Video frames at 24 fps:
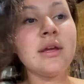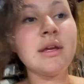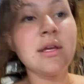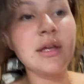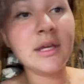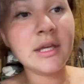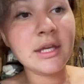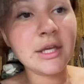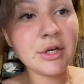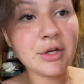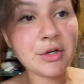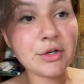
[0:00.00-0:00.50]

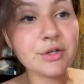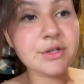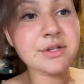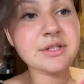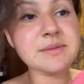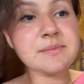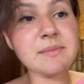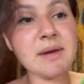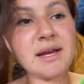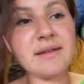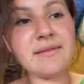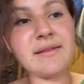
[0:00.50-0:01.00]
Here's
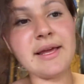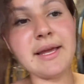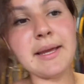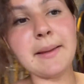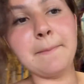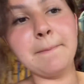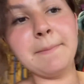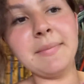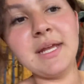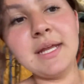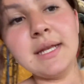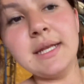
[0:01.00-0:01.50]
my like
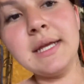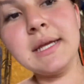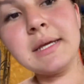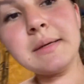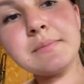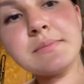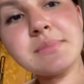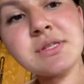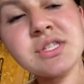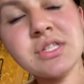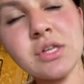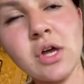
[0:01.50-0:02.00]

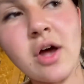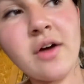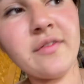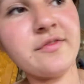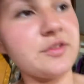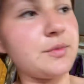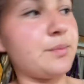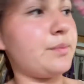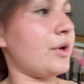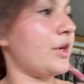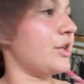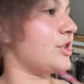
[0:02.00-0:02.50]
medium soft brush